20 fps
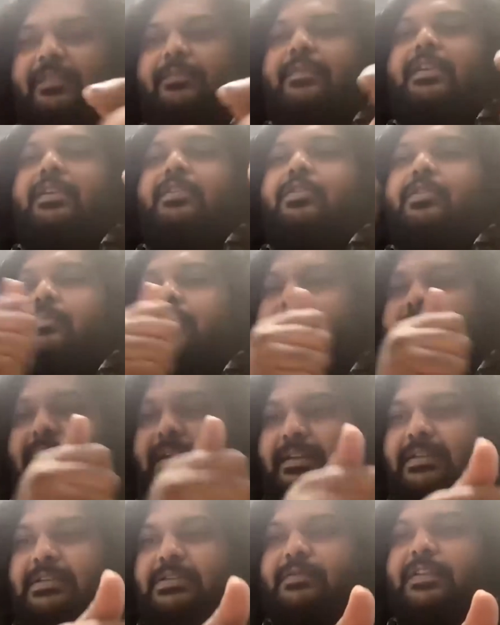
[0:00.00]
wheel or
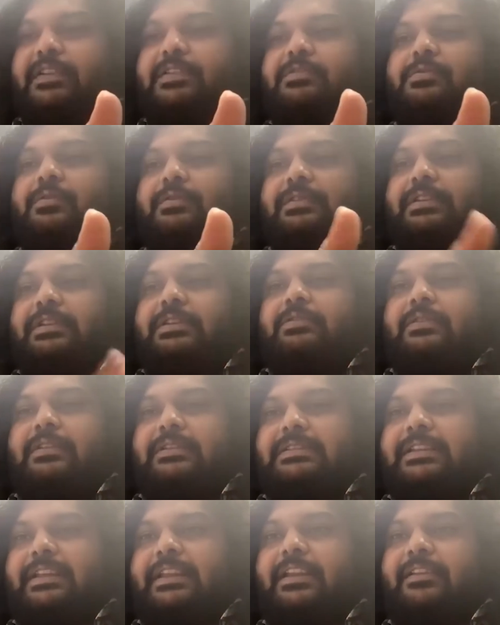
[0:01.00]
buttons which goes into the
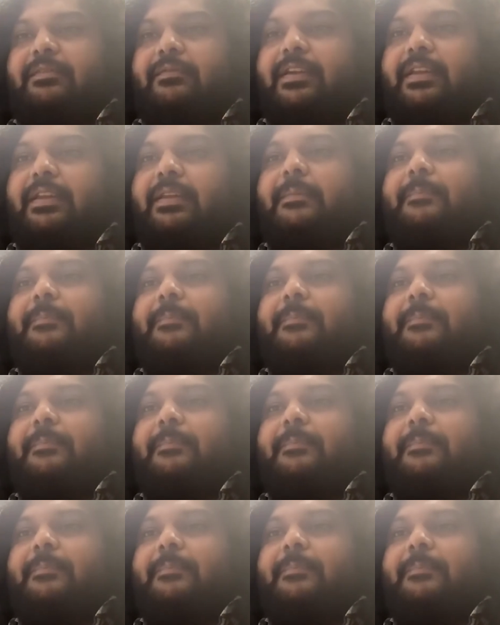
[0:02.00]
steering wheel